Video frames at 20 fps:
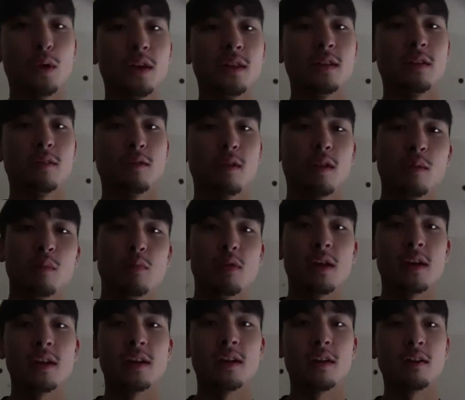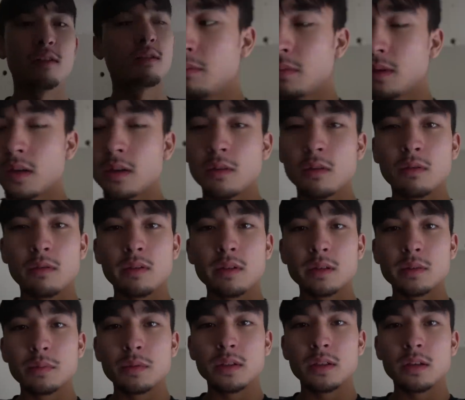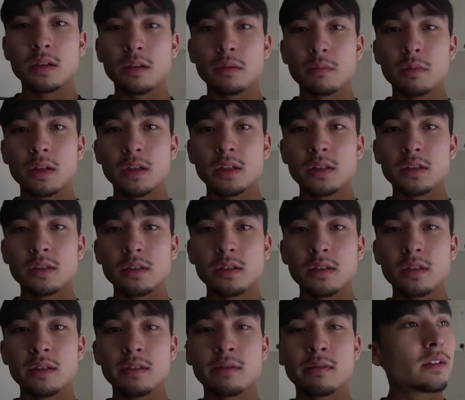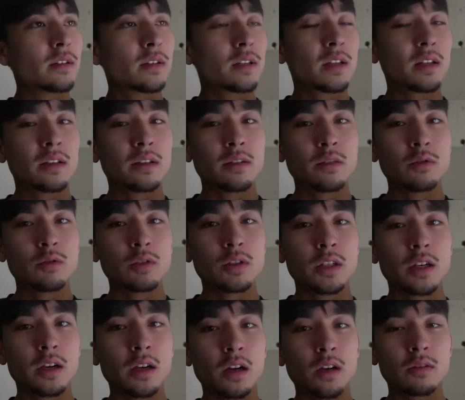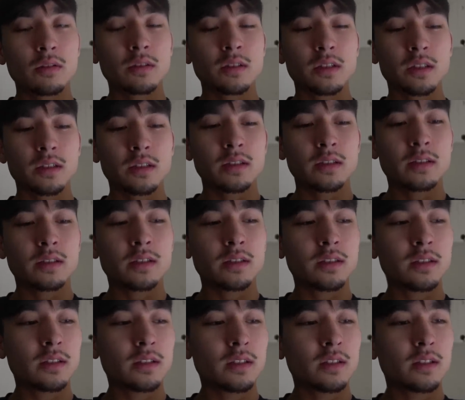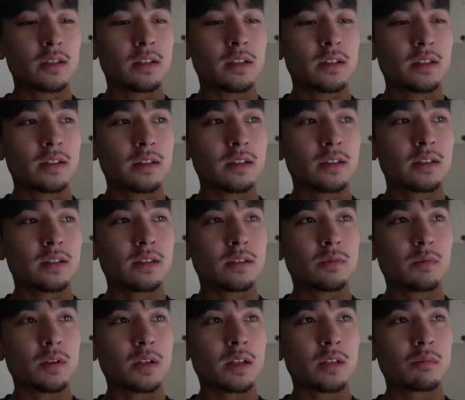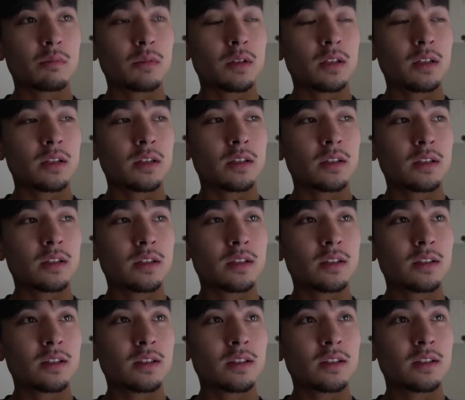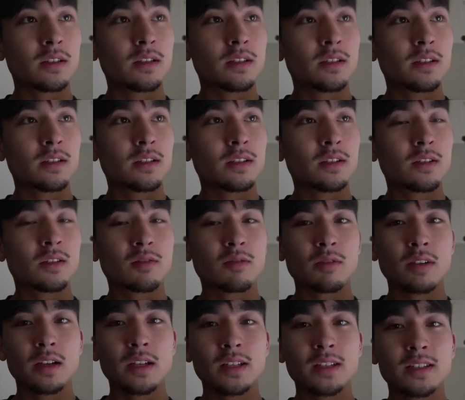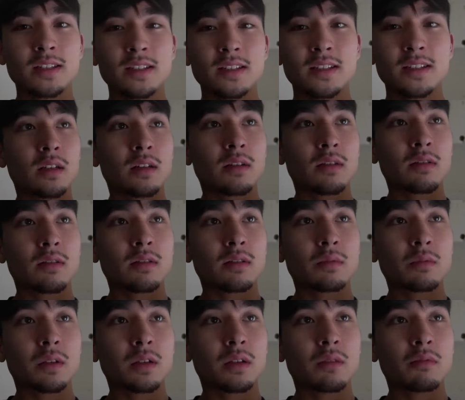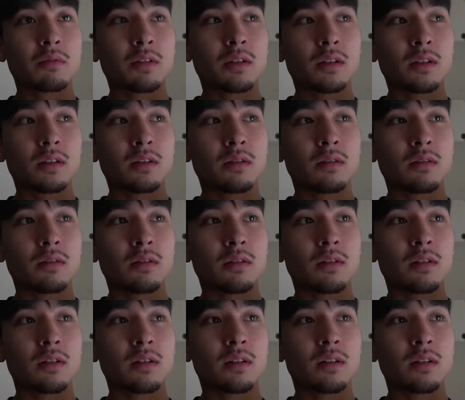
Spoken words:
We in the crib right now. My girlfriend's been telling me I should leave and get a new share house because this is making me crazy. I don't know, it's making me a little